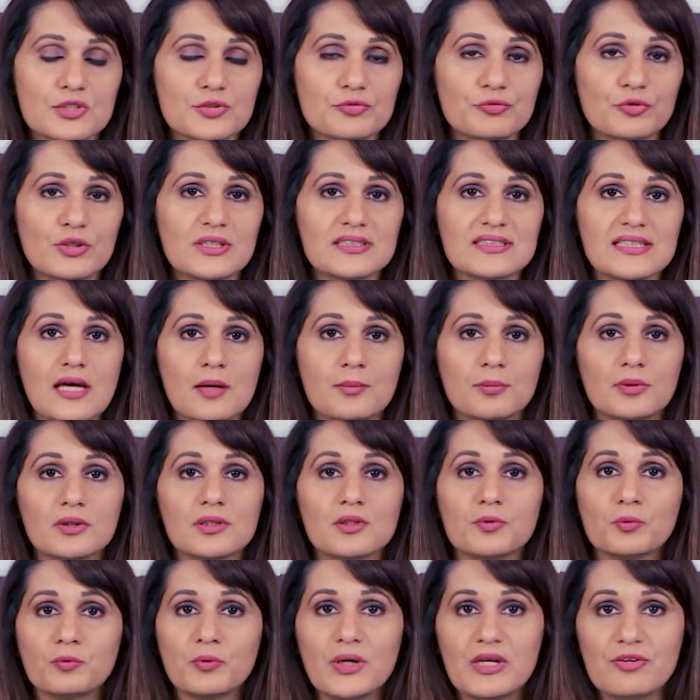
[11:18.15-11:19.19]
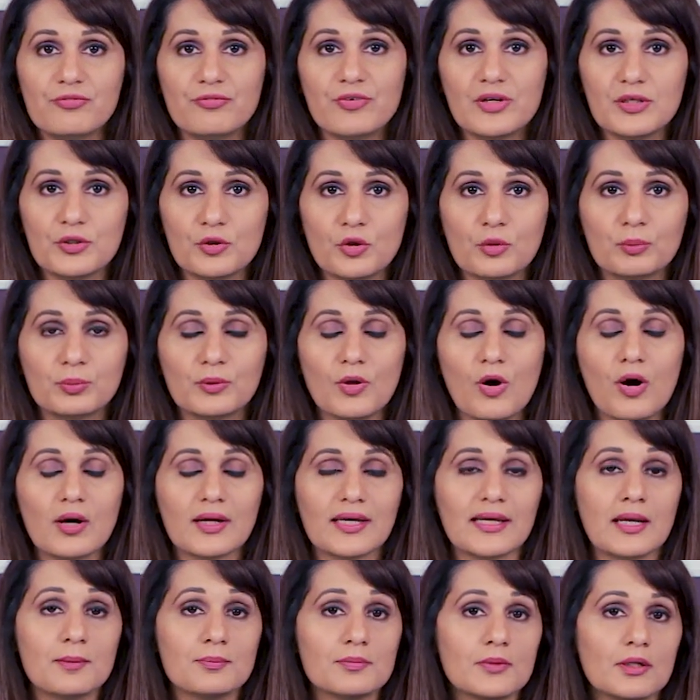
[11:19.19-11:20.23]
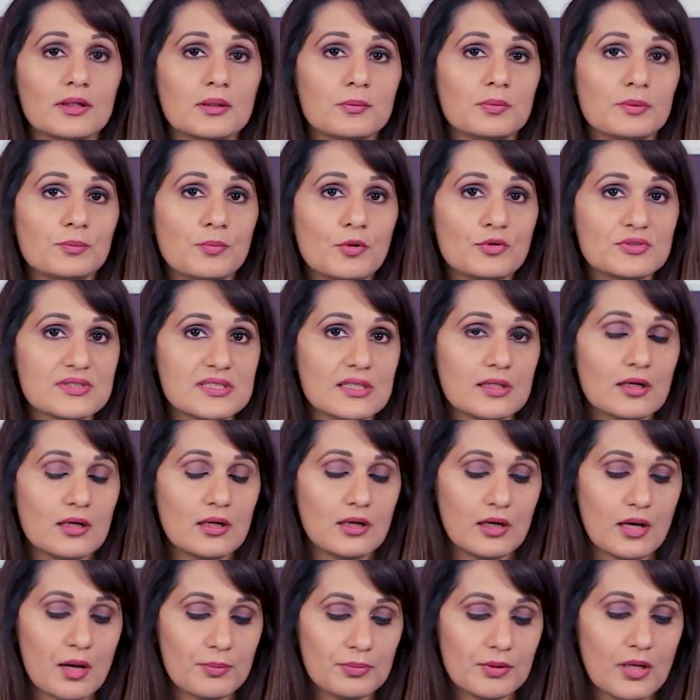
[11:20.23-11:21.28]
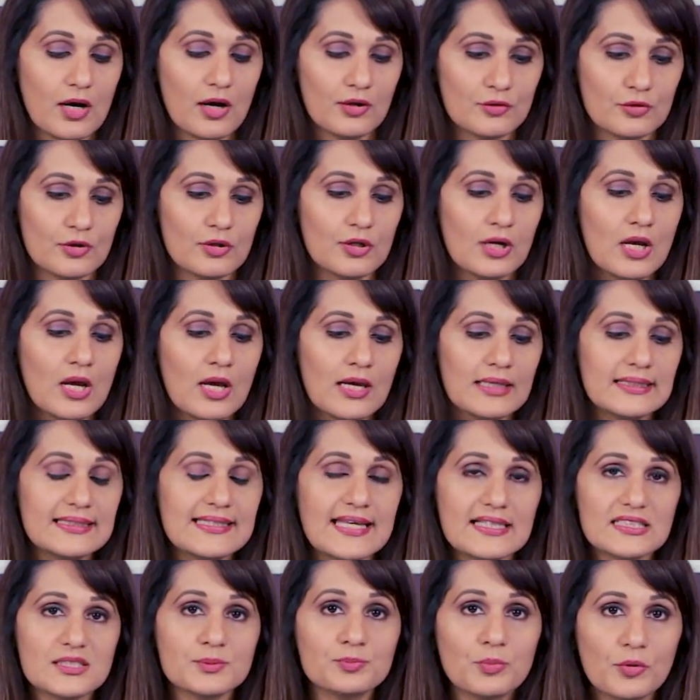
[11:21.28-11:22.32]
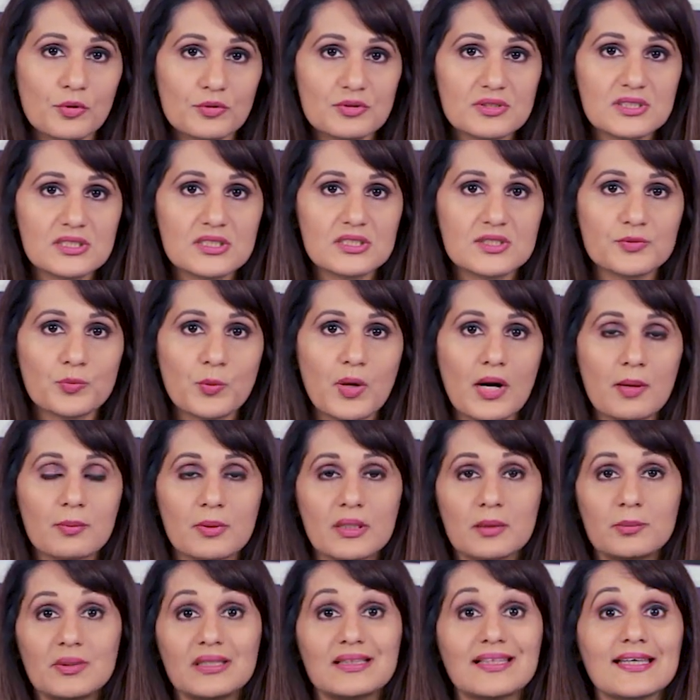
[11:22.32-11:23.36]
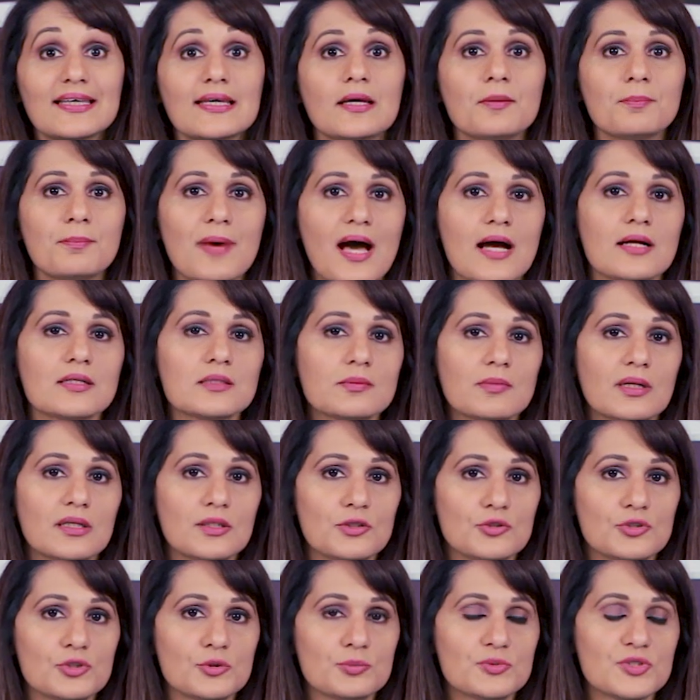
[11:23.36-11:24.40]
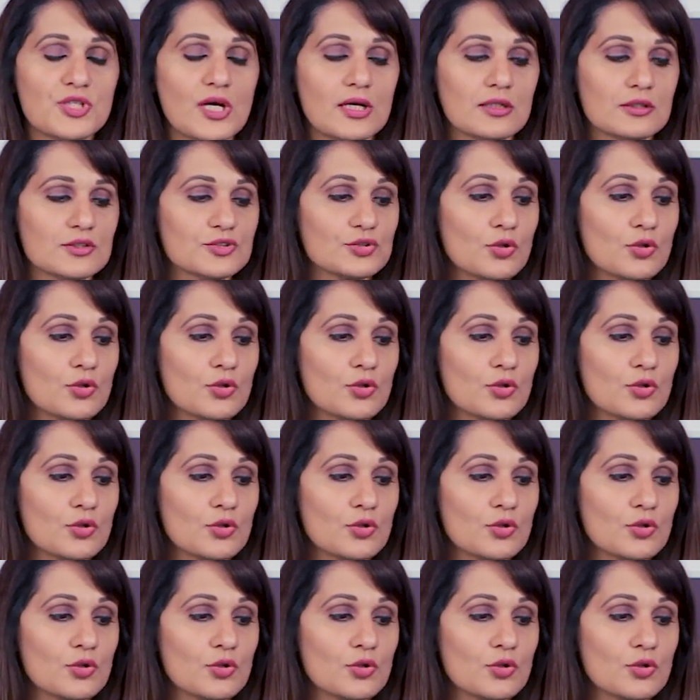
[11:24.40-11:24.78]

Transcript: So for example, the Wave video blog, and I'm going to be posting a couple of other guest posts where I'm going to be linking back to my YouTube channel.